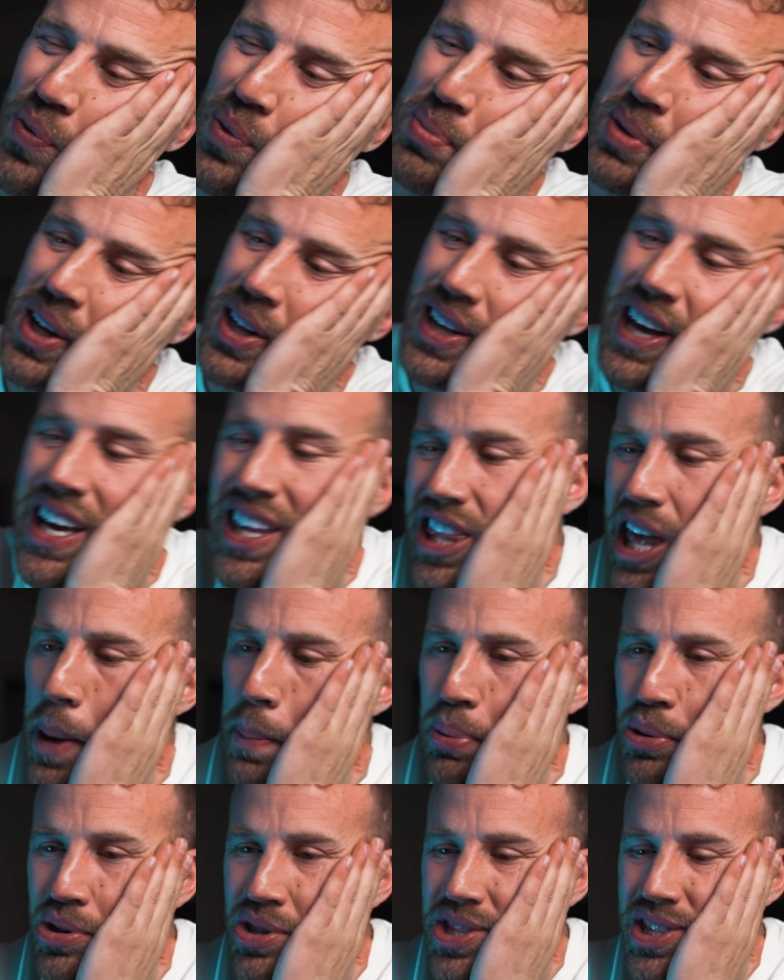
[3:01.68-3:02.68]
if I'm gonna like
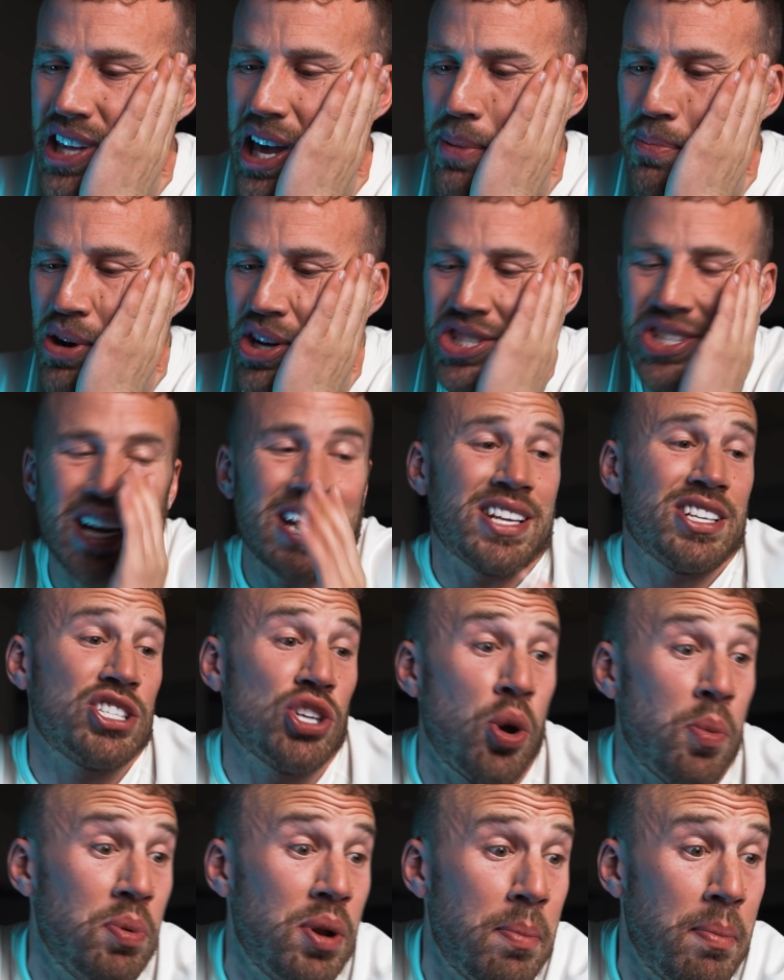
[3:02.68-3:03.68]
that person that much. And I can just
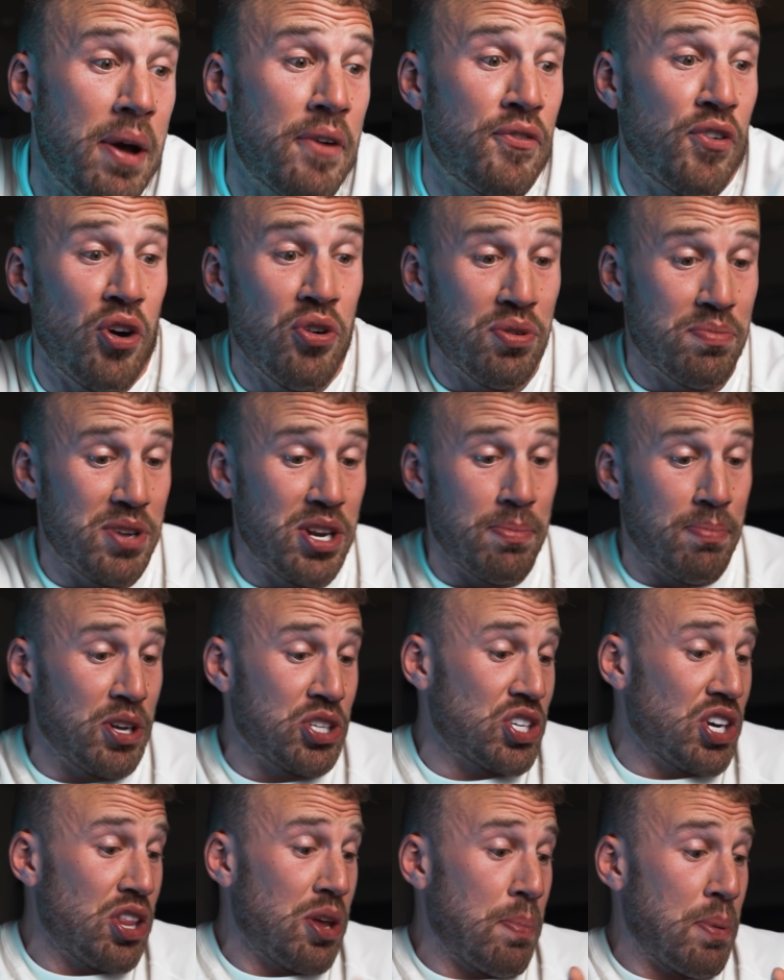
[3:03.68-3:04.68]
open up my phone and meet a
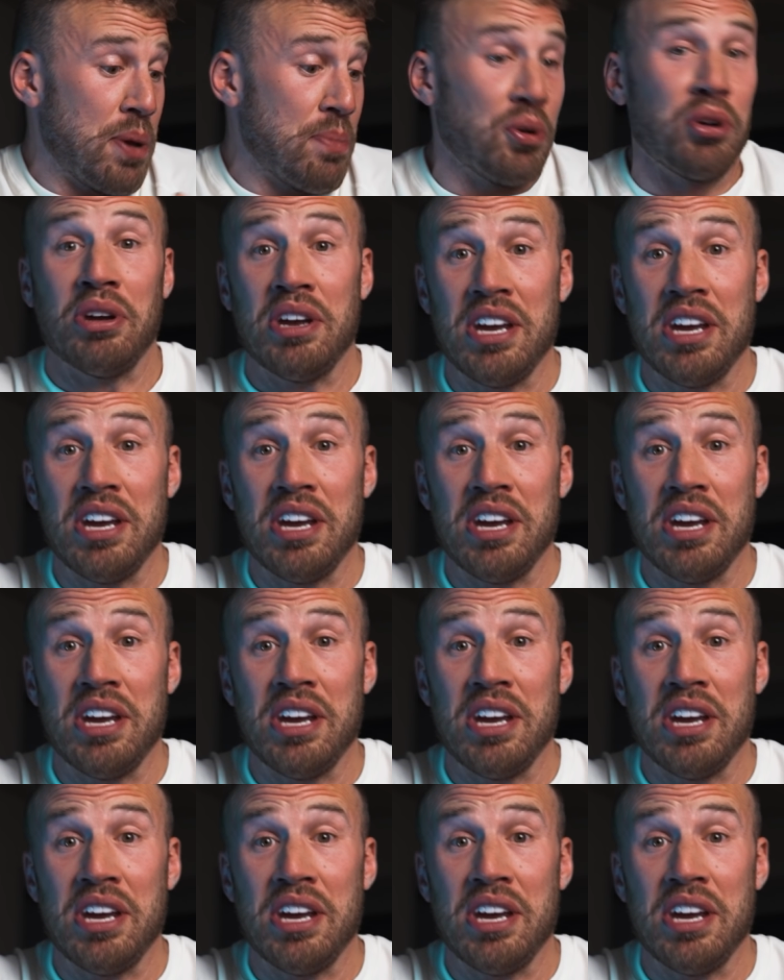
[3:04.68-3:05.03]
bunch of other people